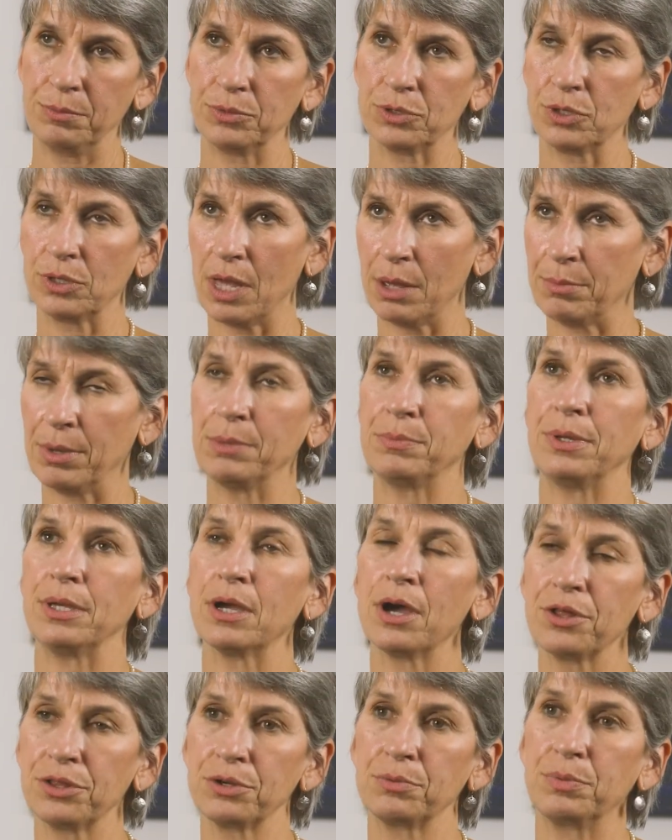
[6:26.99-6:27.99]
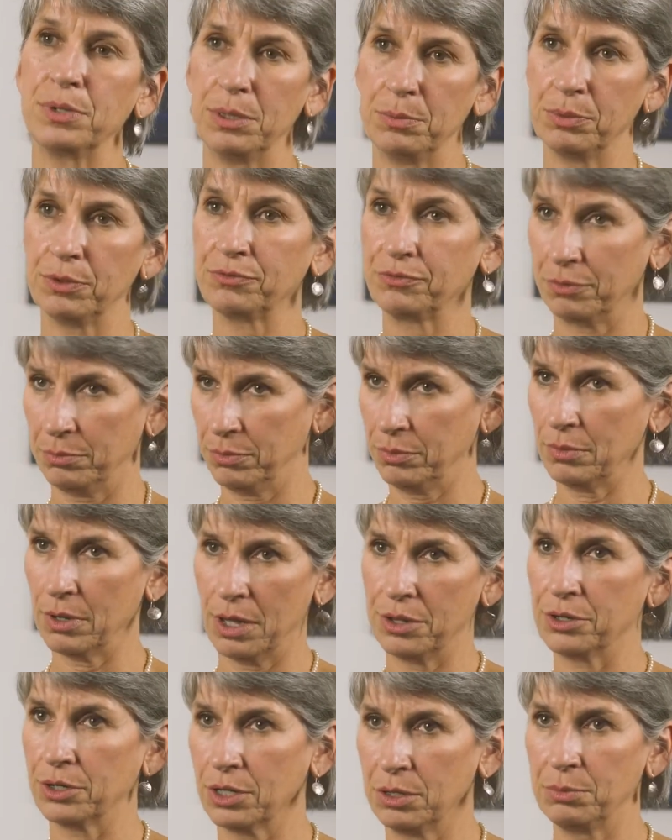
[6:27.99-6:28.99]
So that might be other people from
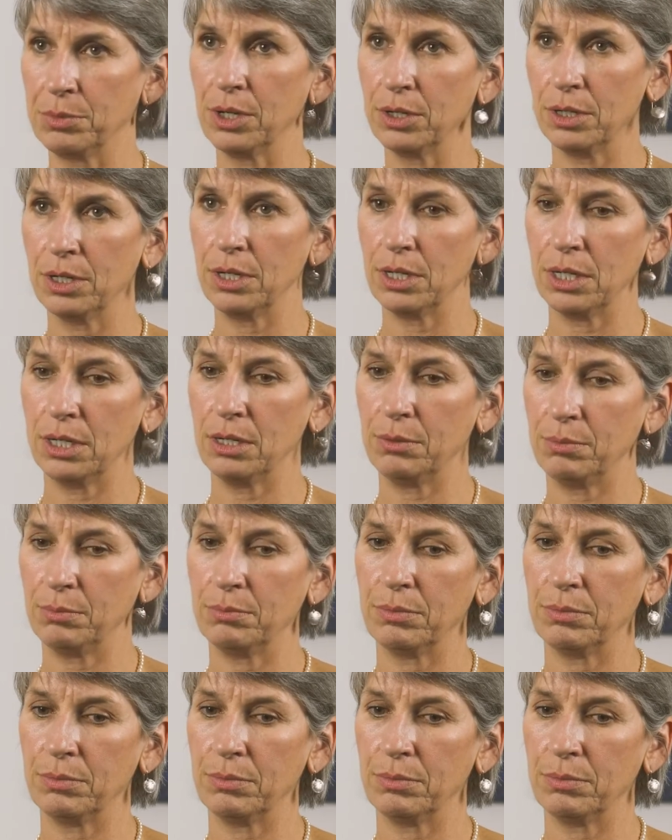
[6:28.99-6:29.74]
other community